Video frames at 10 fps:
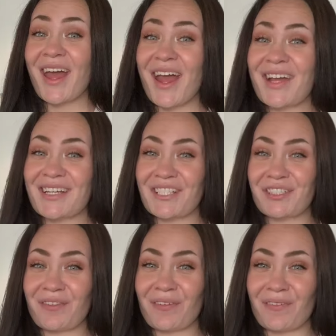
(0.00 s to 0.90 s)
Hey
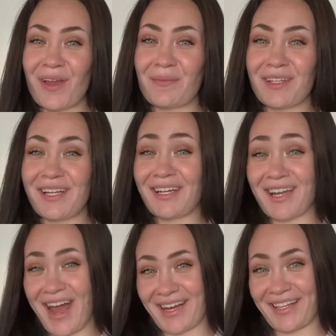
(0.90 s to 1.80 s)
DensureFit family,
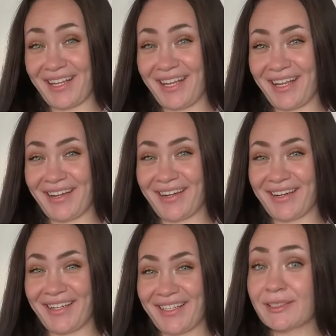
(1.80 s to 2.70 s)
Natalie
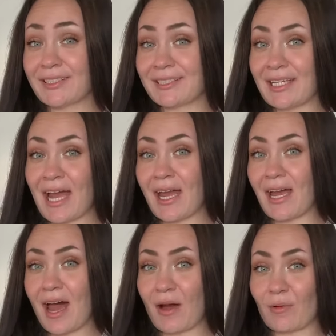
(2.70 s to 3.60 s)
here.
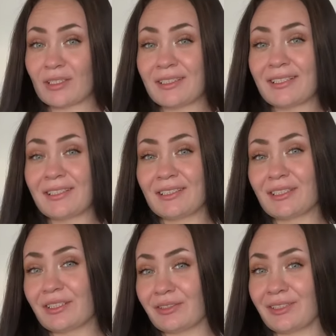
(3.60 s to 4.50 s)
Today I want to
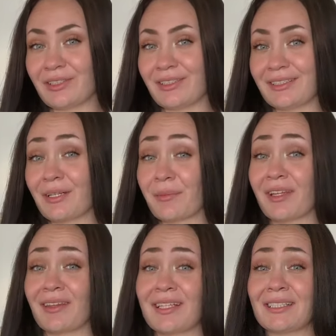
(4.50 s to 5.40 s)
introduce you to
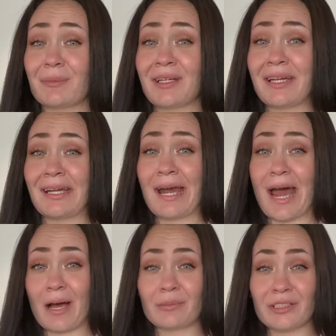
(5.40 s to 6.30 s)
something that's been an
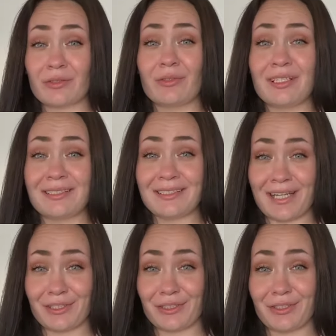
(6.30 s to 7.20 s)
absolute
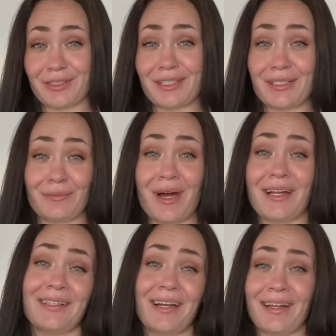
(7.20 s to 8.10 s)
essential in
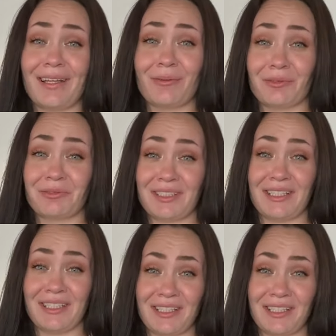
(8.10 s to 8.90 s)
my daily routine.